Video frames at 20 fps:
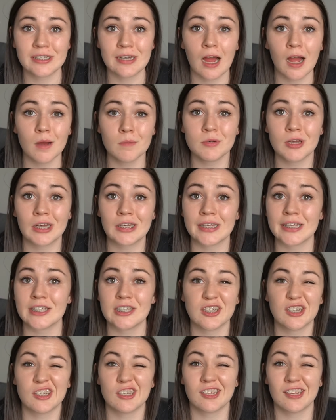An object is
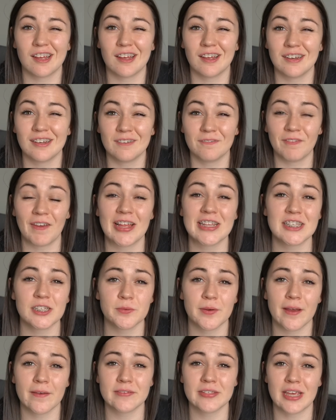just a fancy
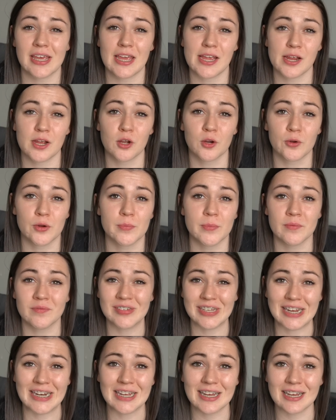way of saying a group of
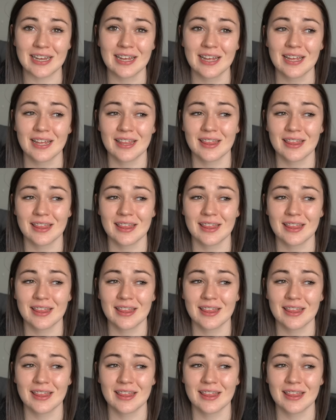data.